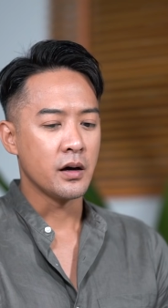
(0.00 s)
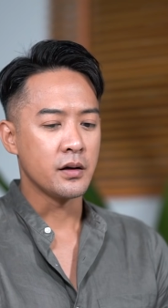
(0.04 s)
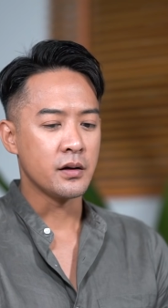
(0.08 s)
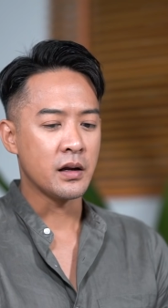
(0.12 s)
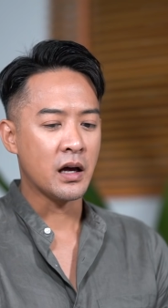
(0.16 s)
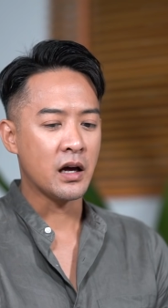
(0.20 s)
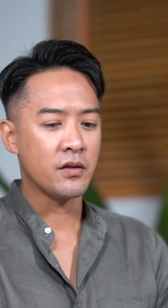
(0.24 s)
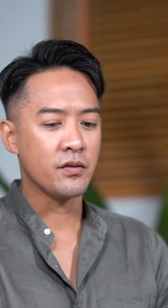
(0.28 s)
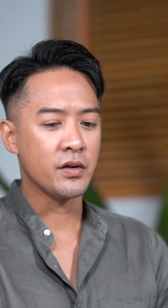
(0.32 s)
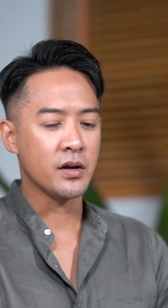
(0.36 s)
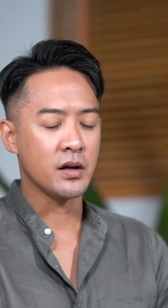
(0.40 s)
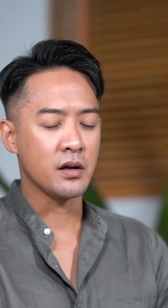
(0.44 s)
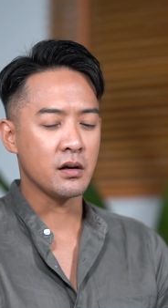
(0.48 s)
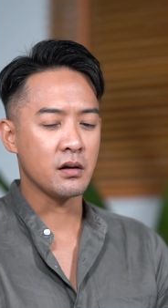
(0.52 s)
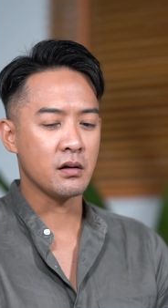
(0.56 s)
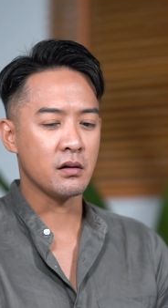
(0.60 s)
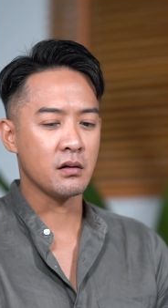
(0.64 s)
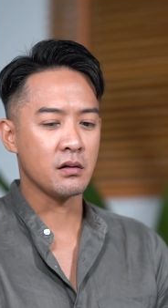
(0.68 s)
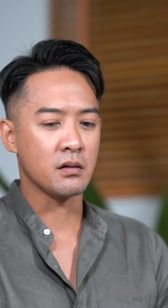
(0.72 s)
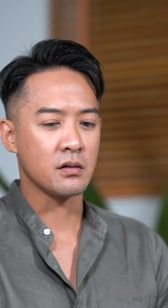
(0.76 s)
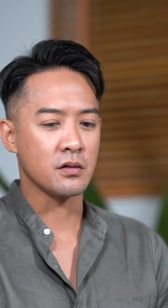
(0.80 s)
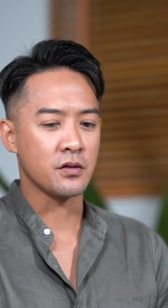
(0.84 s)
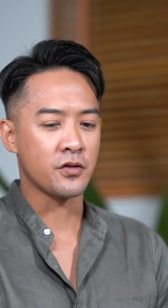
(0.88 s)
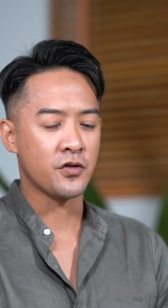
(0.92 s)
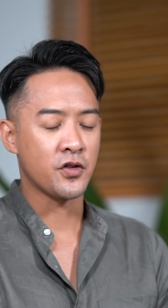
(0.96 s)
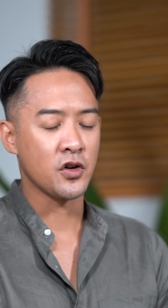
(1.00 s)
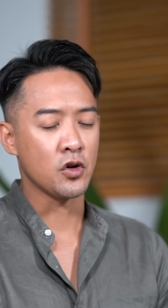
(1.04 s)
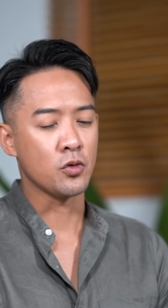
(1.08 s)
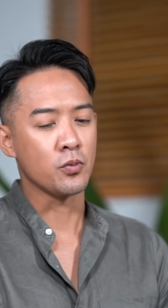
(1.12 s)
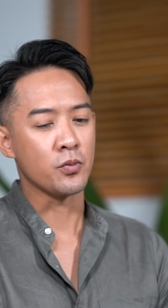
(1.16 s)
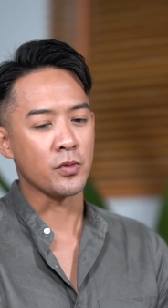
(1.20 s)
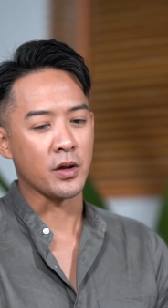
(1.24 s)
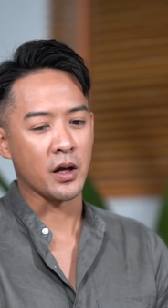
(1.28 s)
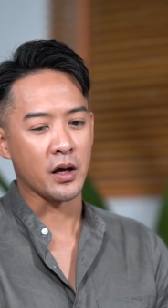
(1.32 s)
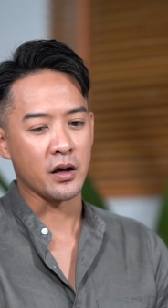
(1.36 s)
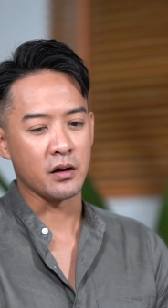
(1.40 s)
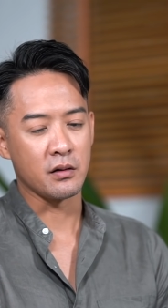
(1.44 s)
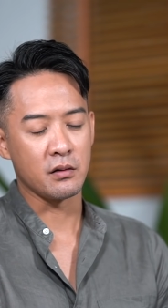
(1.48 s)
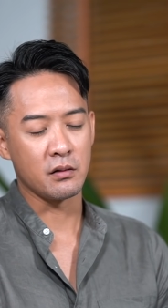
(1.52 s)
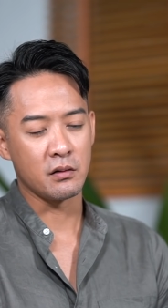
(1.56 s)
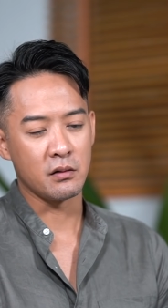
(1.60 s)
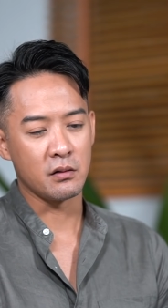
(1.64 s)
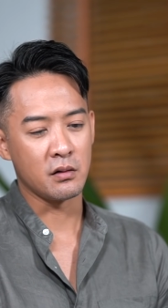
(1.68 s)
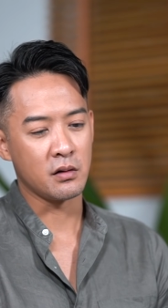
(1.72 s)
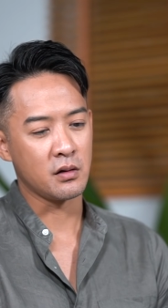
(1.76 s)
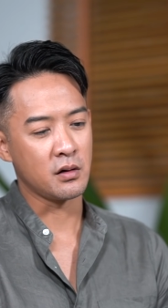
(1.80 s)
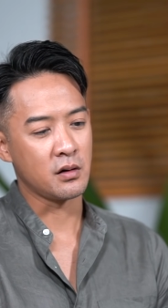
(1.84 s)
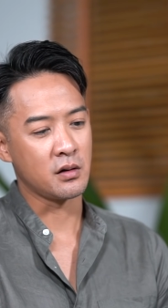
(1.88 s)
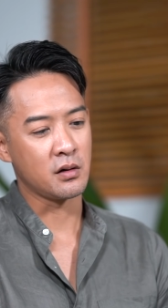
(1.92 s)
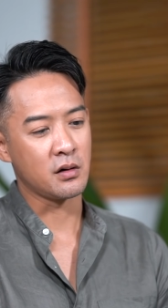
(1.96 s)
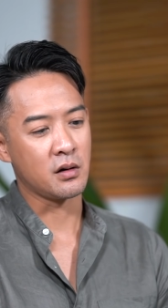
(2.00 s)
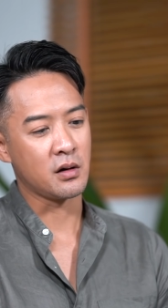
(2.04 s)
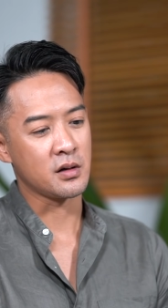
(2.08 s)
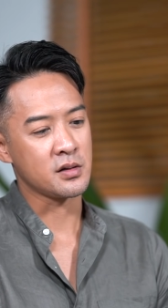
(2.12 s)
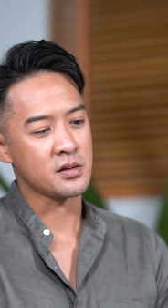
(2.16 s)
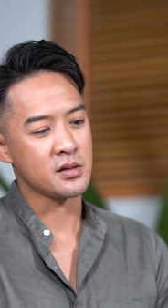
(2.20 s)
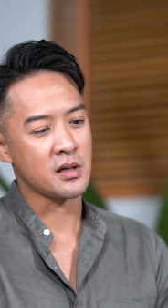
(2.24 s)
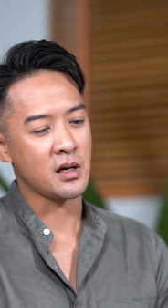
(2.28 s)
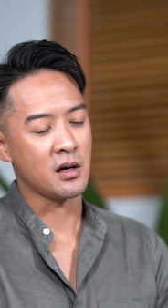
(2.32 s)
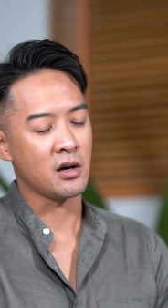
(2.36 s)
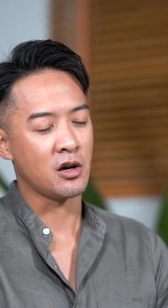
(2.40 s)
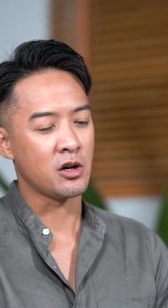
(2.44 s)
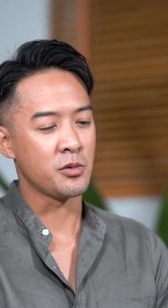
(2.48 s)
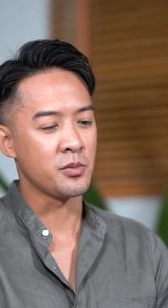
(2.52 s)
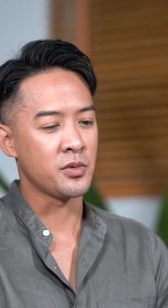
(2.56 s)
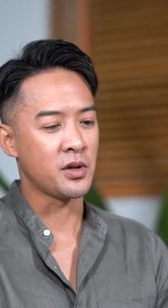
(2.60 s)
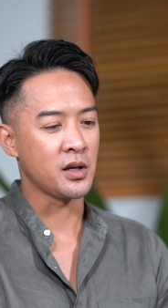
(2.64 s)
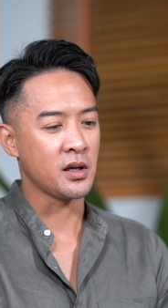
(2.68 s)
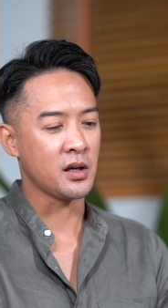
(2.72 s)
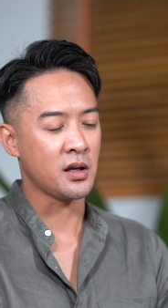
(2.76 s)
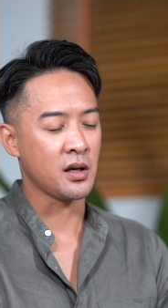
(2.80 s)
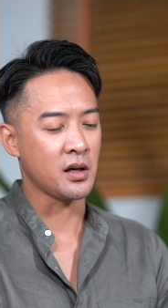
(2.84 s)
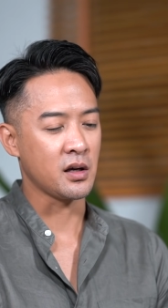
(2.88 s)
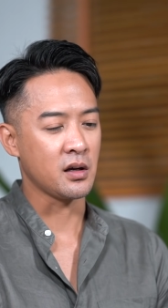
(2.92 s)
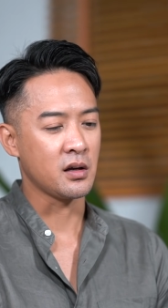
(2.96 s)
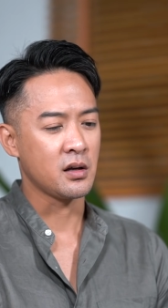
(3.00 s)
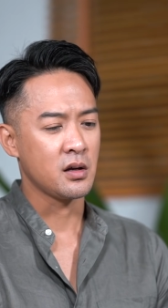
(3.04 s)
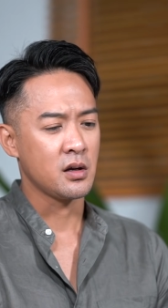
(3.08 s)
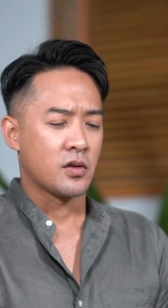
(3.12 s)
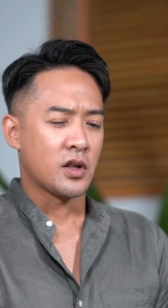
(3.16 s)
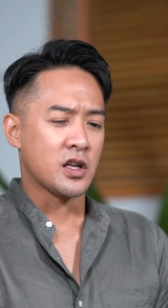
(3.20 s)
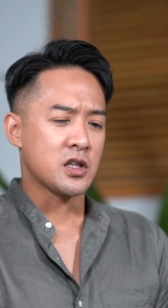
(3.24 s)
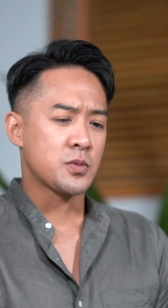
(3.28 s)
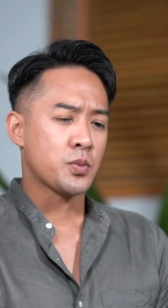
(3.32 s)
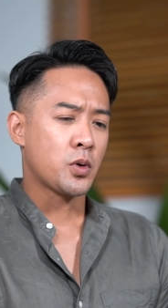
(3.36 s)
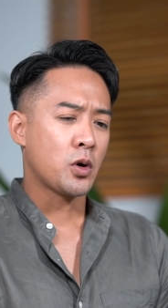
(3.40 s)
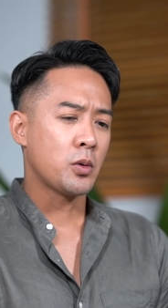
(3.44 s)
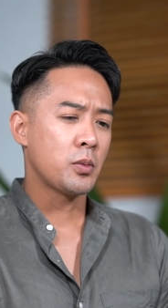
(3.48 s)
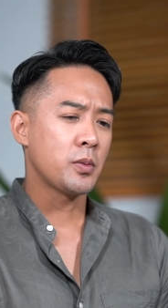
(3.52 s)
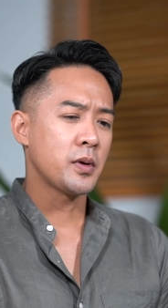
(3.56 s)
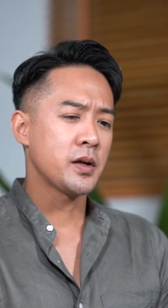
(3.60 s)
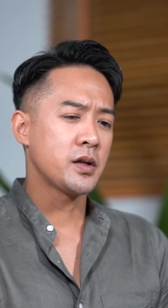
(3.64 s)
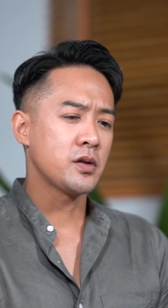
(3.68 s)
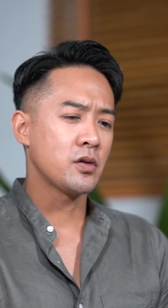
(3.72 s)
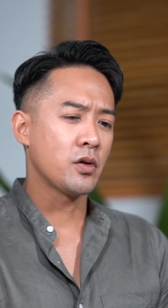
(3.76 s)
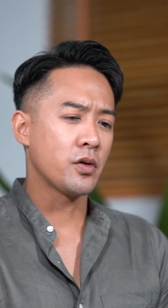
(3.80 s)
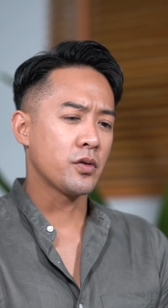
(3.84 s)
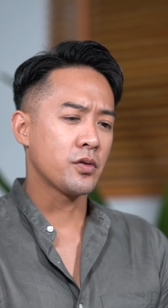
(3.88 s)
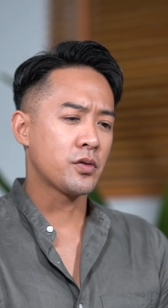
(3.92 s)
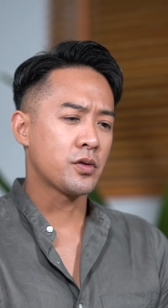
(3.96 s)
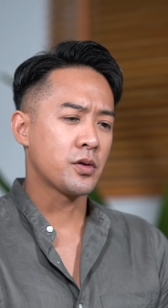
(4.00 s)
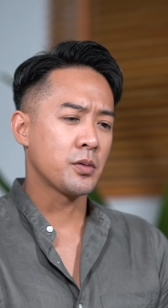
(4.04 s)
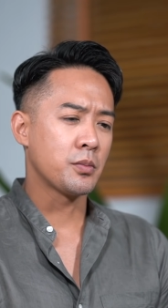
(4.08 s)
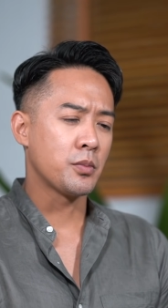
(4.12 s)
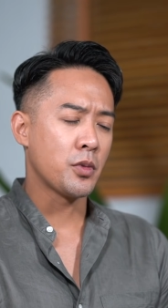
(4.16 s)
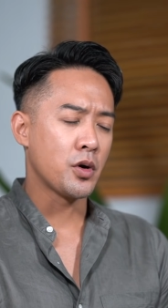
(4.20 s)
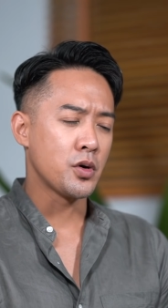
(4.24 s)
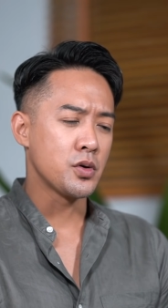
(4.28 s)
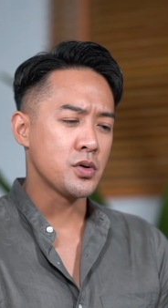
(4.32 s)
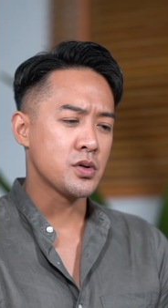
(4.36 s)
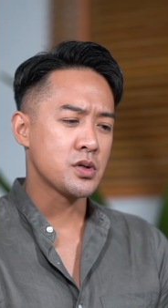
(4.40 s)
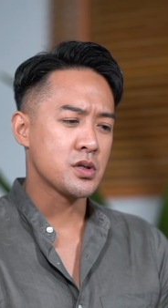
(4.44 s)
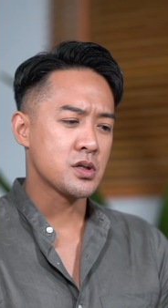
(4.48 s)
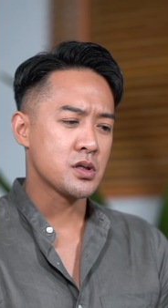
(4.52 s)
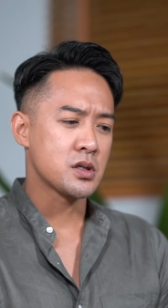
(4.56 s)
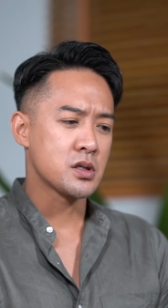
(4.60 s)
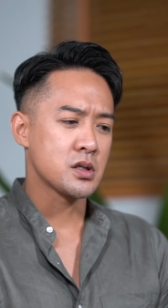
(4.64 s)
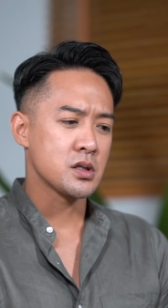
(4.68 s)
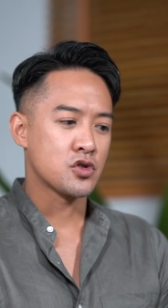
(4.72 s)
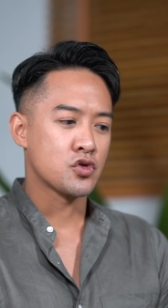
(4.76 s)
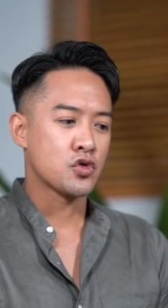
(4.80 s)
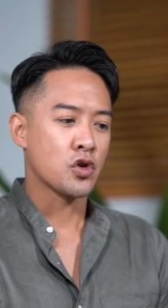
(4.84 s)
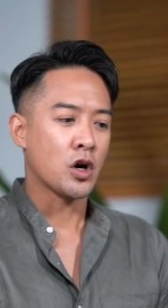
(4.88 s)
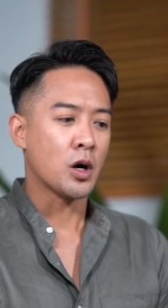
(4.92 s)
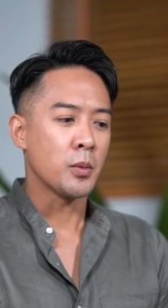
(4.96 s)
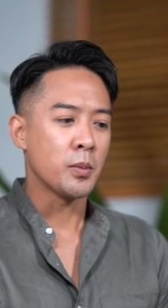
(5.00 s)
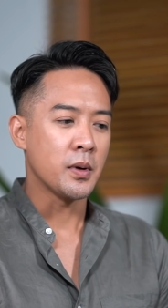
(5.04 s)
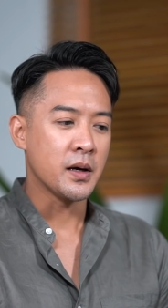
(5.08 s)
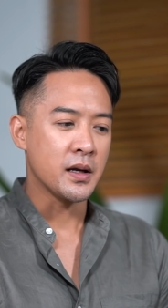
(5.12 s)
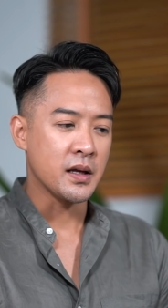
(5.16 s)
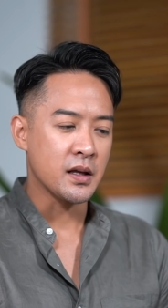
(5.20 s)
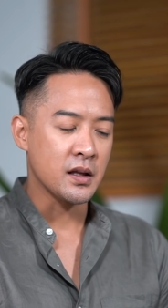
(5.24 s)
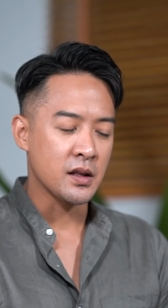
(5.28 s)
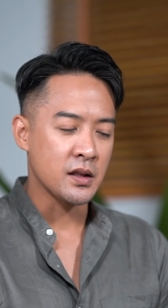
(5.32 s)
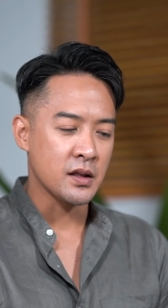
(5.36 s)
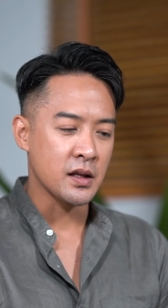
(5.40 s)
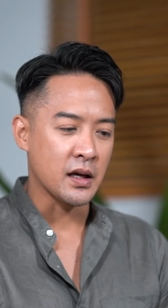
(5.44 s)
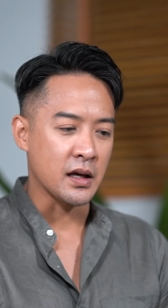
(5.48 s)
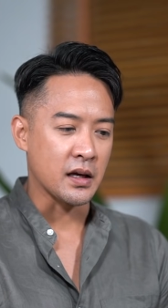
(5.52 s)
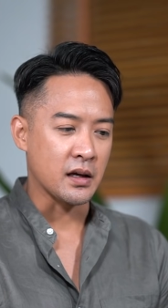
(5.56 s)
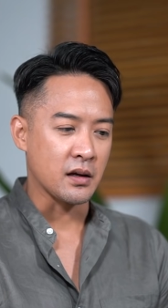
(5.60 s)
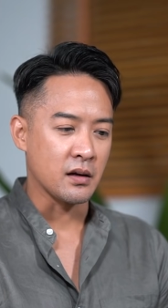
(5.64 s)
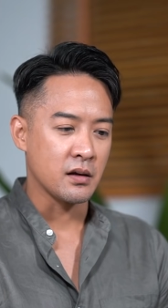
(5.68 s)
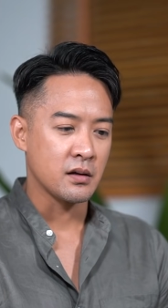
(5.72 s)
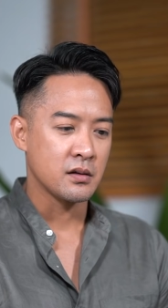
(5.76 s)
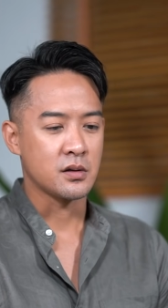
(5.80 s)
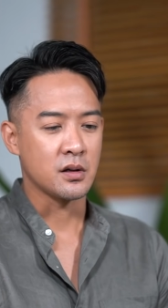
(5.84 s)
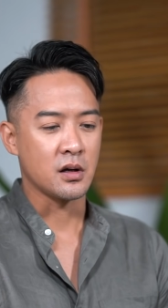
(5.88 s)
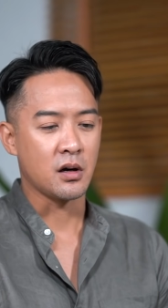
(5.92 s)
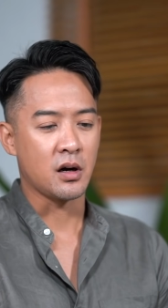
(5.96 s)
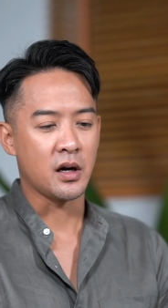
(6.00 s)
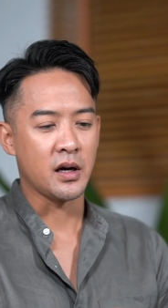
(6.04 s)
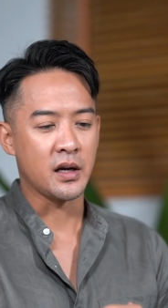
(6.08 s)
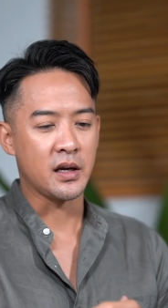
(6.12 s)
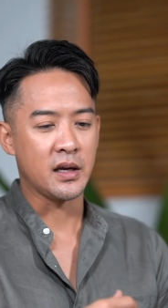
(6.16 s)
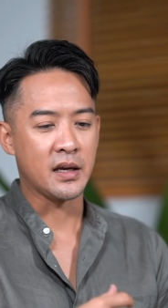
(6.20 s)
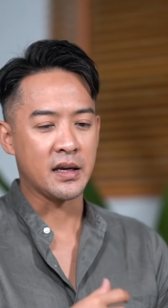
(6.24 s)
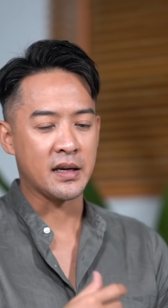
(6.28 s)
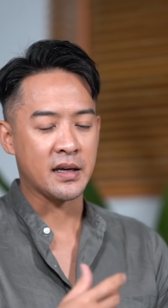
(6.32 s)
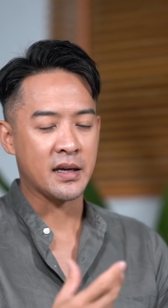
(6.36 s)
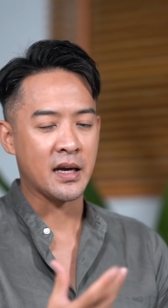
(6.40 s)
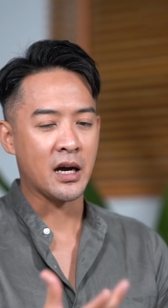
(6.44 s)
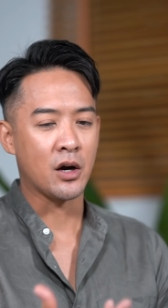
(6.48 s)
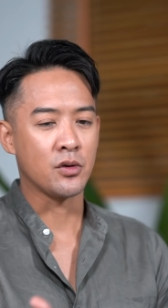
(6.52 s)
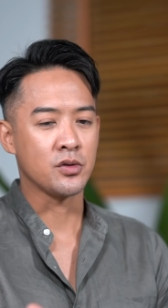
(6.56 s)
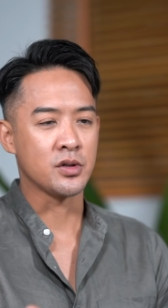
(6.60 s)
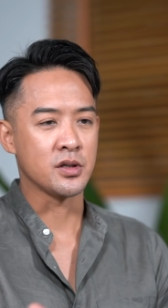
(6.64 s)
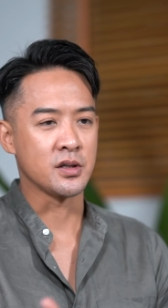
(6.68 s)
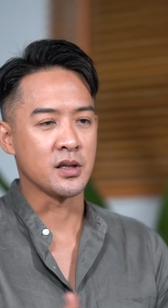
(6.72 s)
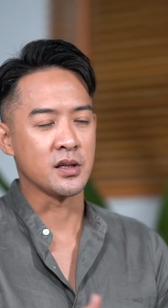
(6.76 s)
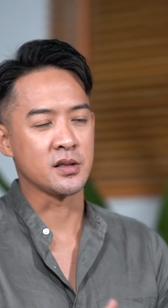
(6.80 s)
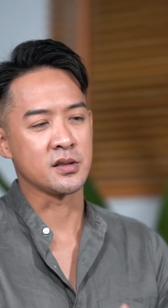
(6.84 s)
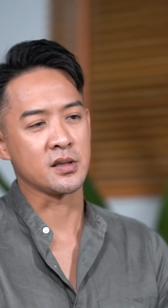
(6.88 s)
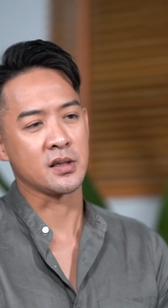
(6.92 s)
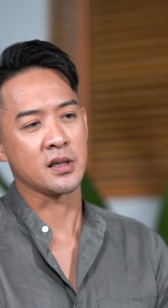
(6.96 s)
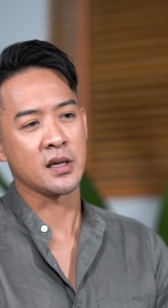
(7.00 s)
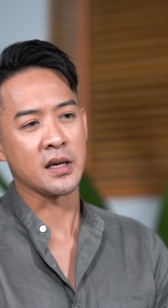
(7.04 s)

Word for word: And having filmed that, uh, I sat home thinking, that's probably not the most troubling thing that I encountered as a